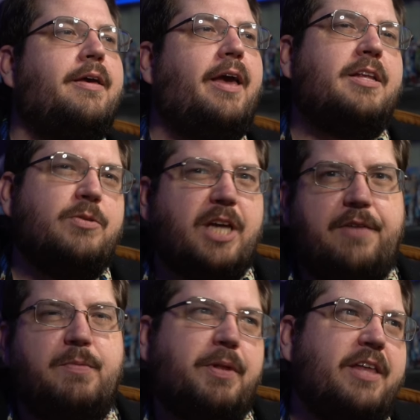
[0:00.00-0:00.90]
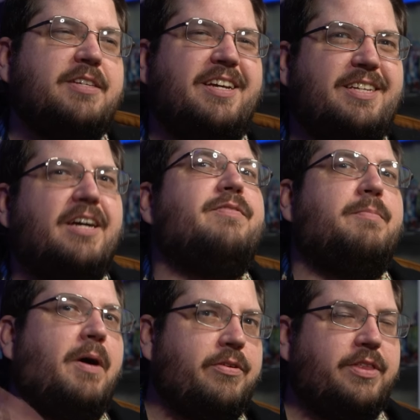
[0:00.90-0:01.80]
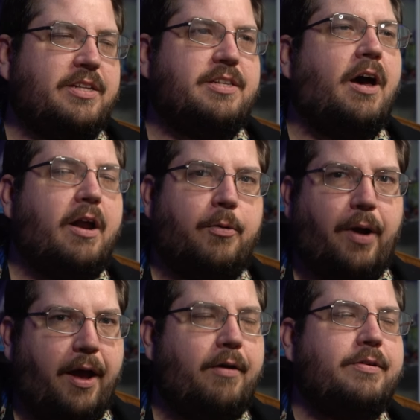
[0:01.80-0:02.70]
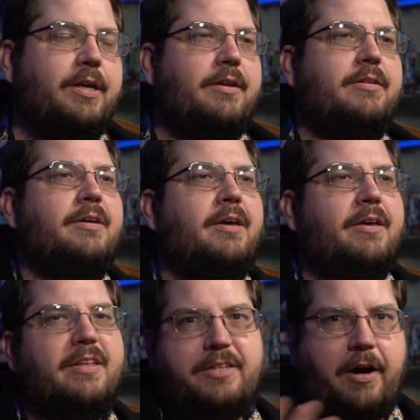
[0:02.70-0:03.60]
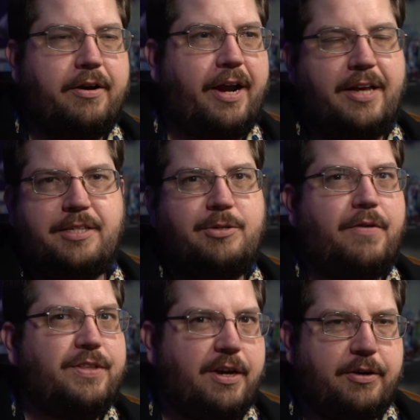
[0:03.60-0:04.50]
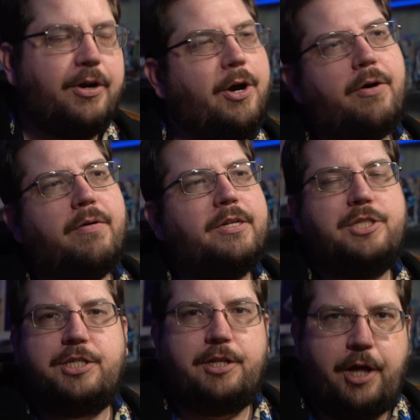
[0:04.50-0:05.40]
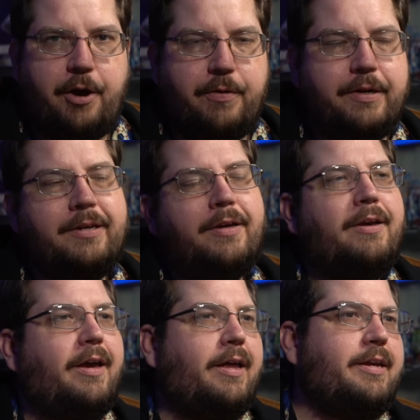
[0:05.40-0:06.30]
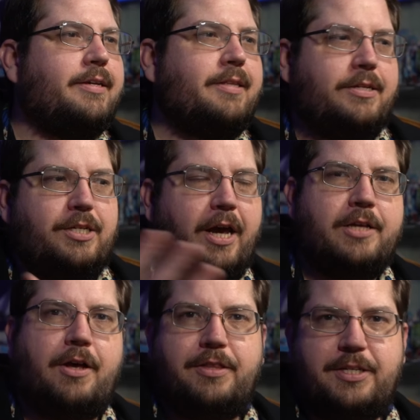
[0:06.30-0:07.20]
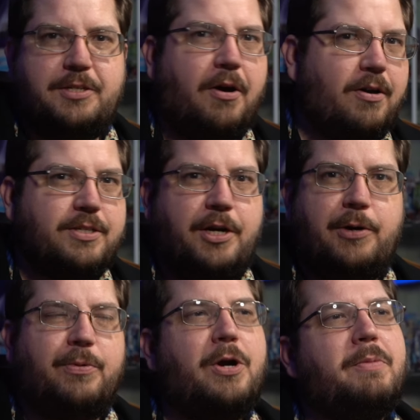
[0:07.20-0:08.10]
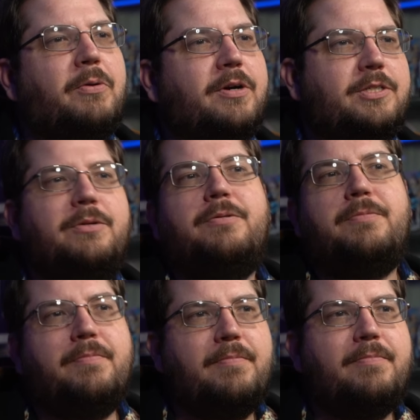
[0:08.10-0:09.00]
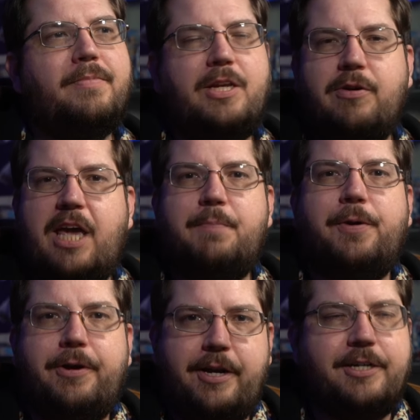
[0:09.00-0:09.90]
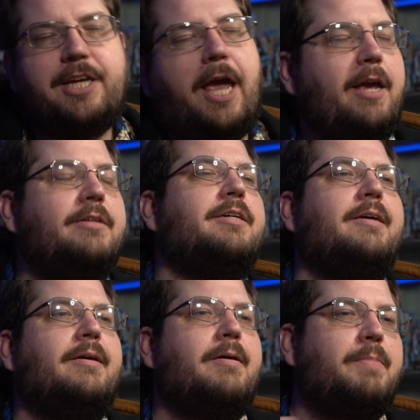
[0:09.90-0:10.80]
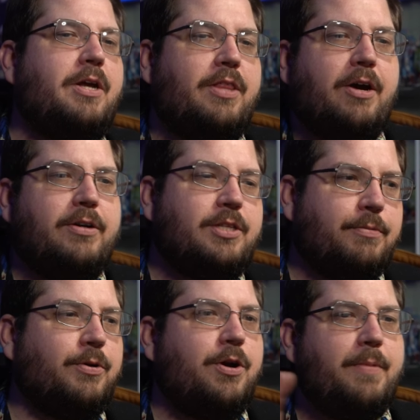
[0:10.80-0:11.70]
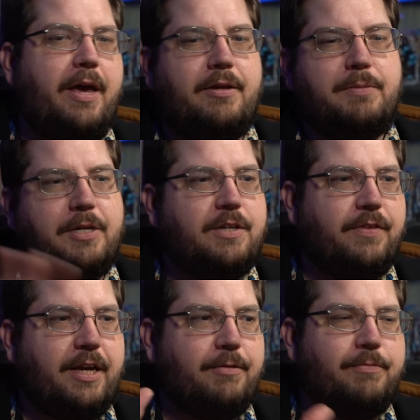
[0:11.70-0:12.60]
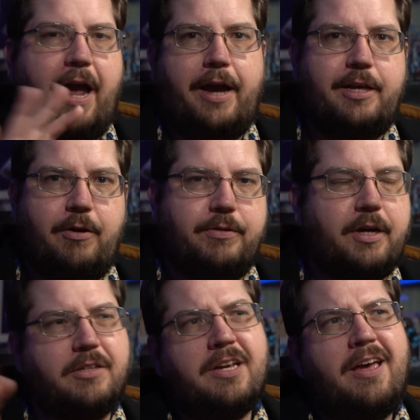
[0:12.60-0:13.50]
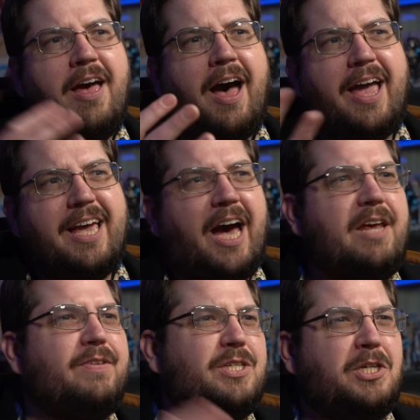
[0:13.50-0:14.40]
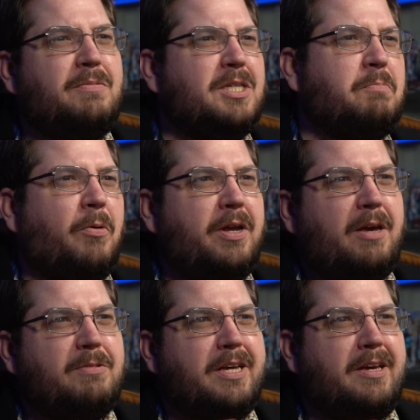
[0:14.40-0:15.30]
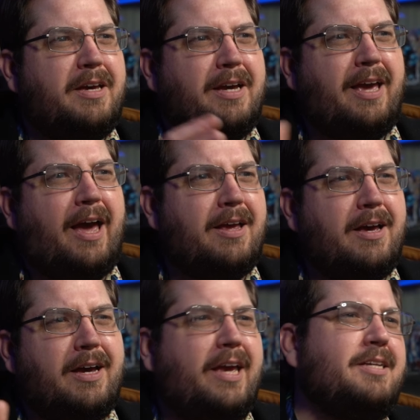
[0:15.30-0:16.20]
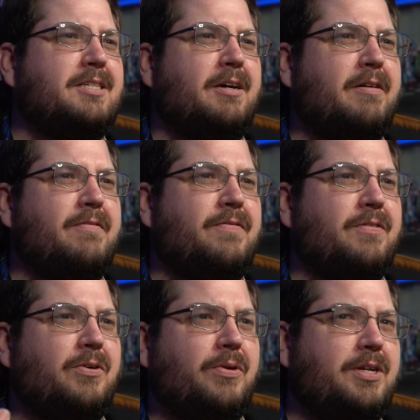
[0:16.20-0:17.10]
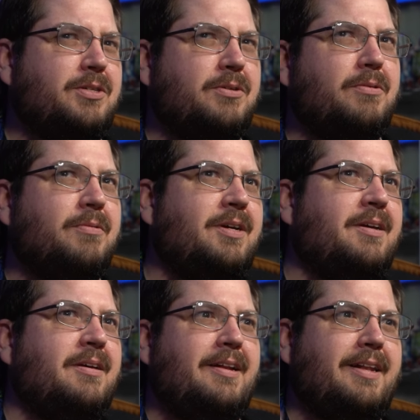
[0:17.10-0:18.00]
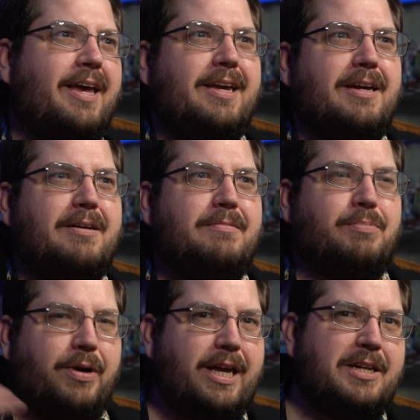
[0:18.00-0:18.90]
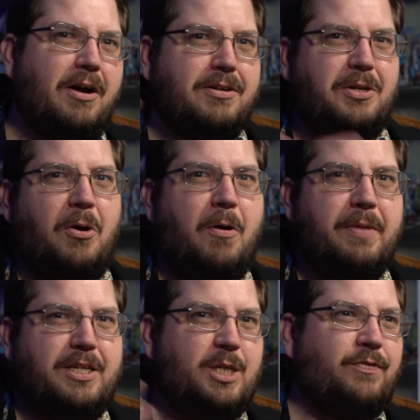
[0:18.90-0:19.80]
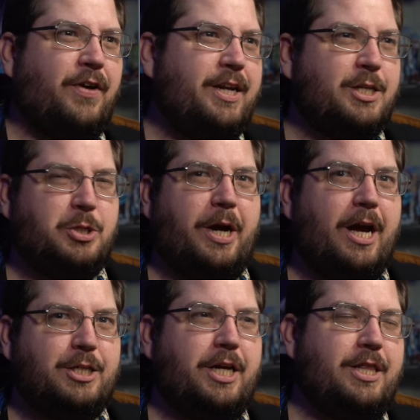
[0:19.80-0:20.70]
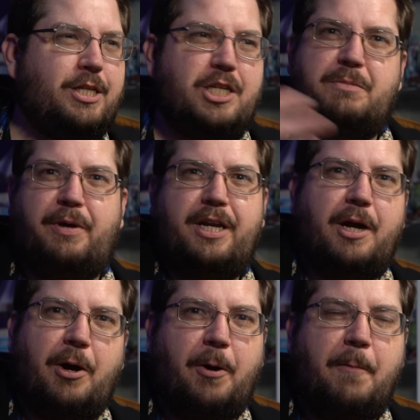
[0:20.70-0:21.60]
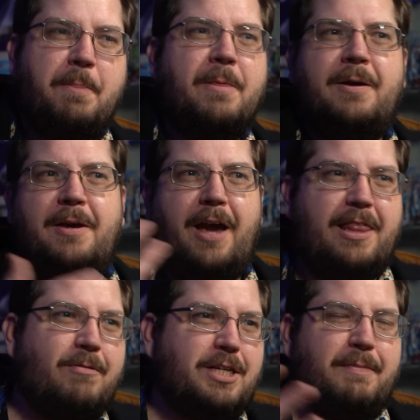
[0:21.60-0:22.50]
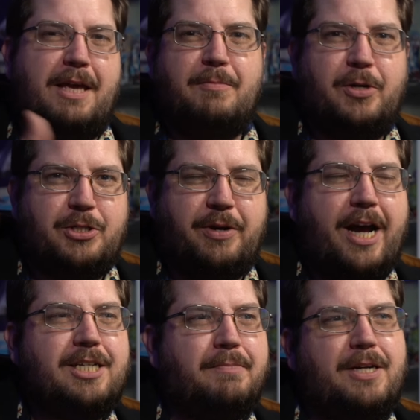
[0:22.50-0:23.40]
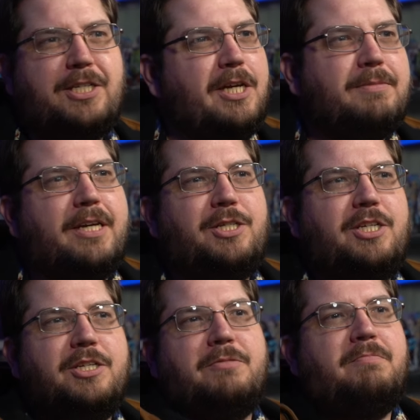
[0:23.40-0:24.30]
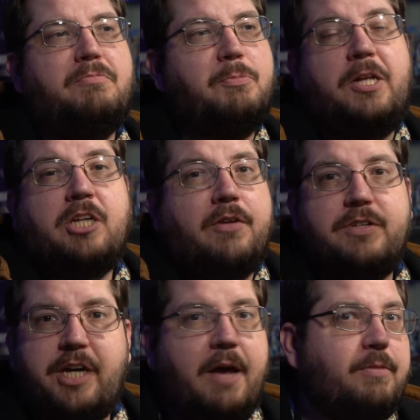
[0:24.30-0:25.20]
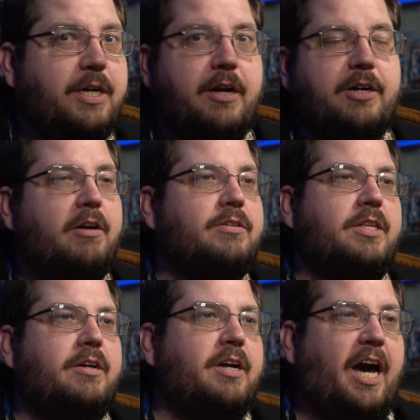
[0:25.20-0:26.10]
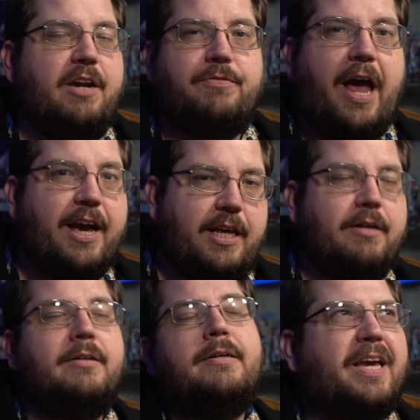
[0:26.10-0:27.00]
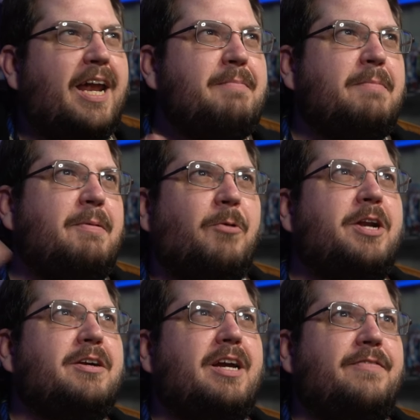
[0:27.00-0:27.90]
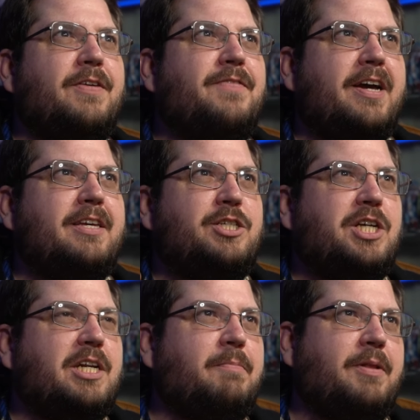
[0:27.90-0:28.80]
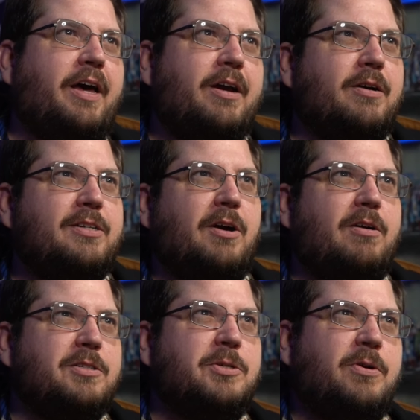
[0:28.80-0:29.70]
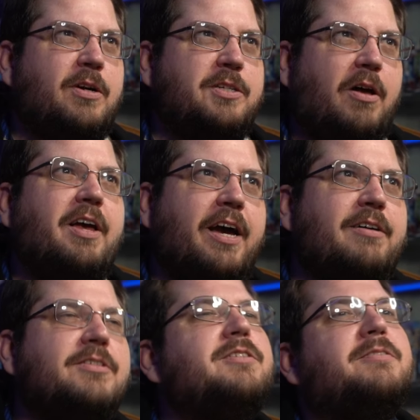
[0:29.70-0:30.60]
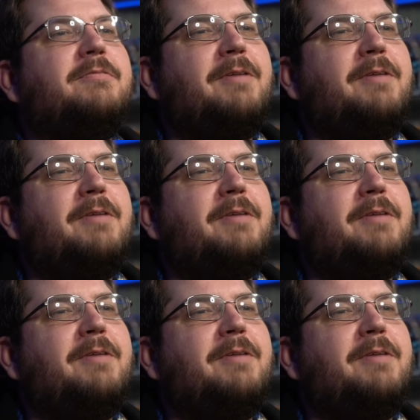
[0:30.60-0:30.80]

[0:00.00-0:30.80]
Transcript: And so it's kind of implying this idea of the mother that's not around and the daughter has to do everything on own and she's alone. And yes, that she has all these dolls in her room in order to, you know, keep her entertained. But no, they go into the room and there's a bunch of like raggedy old dolls. I kind of assumed at this point it was a, a, ca a case of Kurisu like bringing dolls home, like she's finding trash and then she's bringing it home. And that was going to make it more tragic, but it just seems like she just spends all of her time looking at her dolls and they're kind of raggedy. It kind of made me wonder if the fact that she can apply her dolls to her dollhouse,